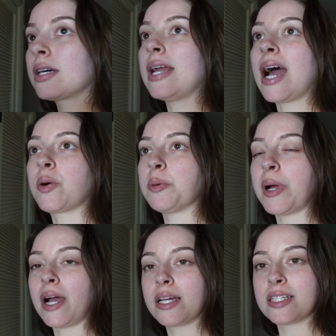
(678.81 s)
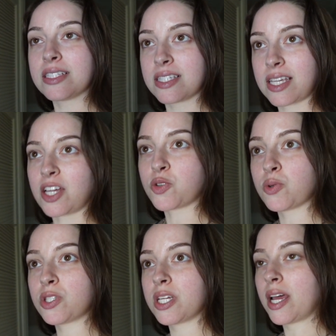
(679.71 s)
an hour behind on
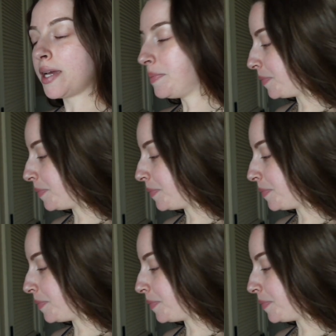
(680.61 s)
schedule today,